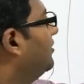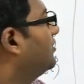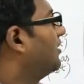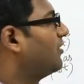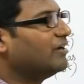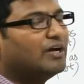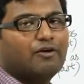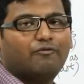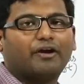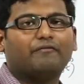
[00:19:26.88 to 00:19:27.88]
register.
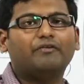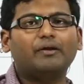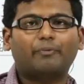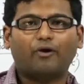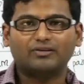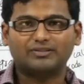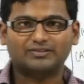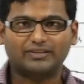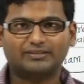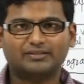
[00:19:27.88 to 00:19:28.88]
For every
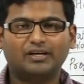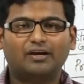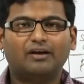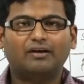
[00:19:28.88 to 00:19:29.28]
process,